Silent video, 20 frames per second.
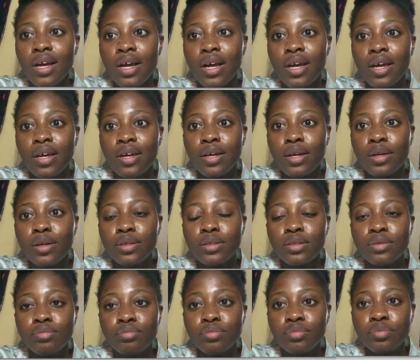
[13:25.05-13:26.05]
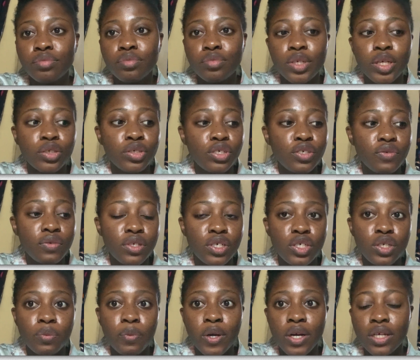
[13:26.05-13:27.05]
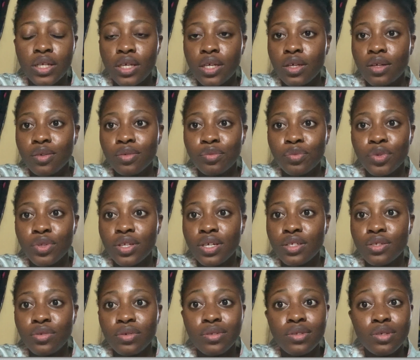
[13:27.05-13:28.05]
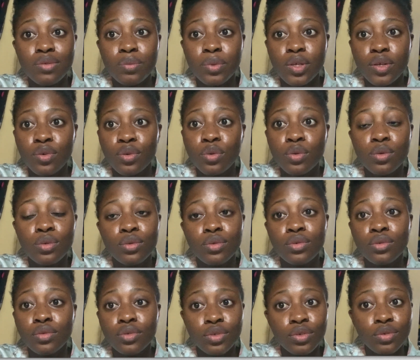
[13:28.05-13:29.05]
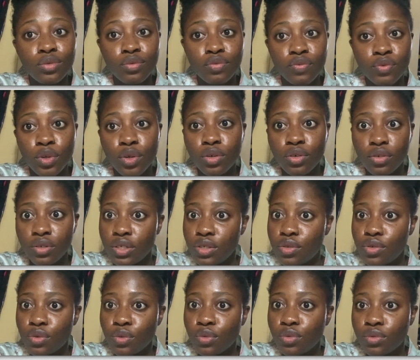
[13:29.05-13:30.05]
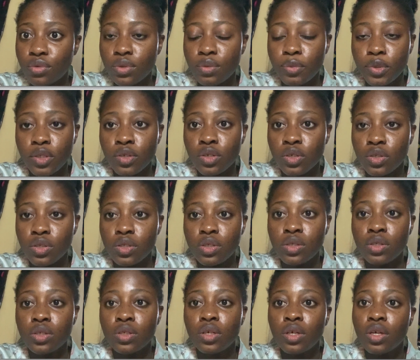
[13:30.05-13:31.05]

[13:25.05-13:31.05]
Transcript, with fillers: I, I just finished packing but that's going to be a whole new vlog on its own because